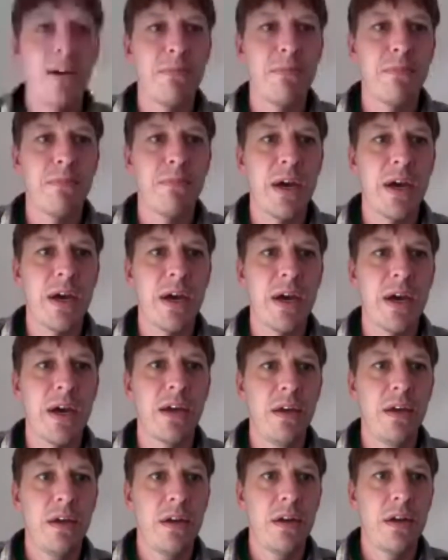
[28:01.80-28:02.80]
back
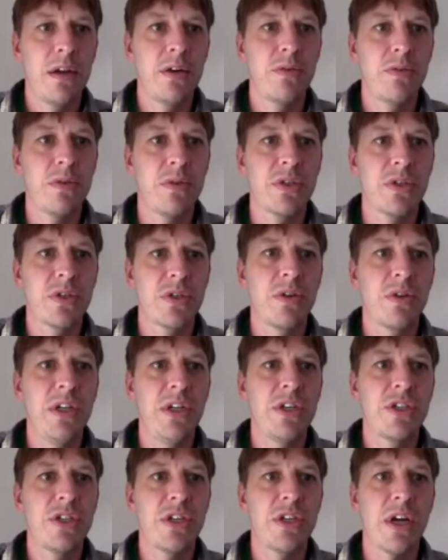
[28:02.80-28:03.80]
to a
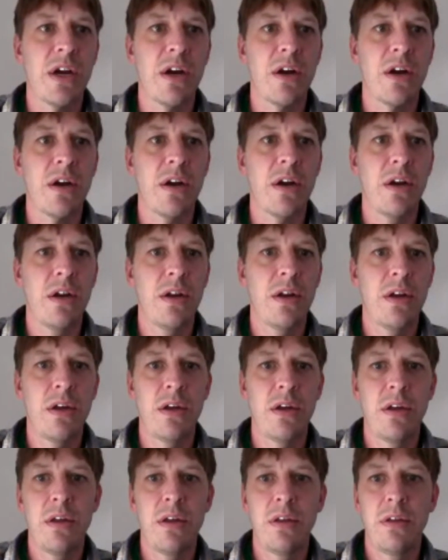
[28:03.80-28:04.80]
screen share,
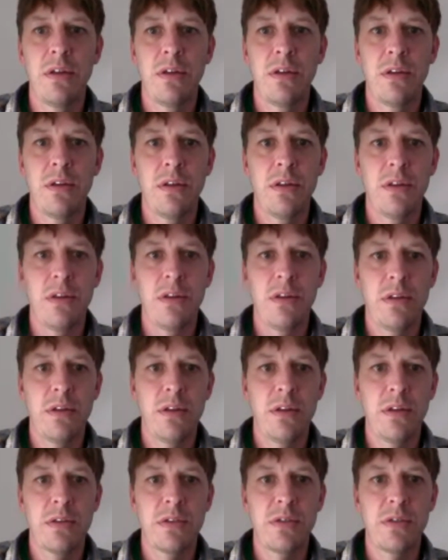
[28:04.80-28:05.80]

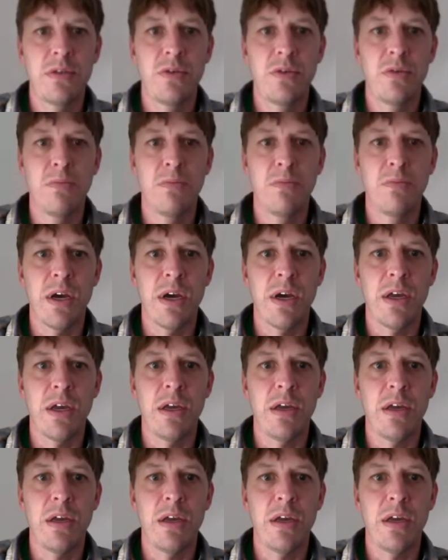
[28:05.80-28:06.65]
let's do my,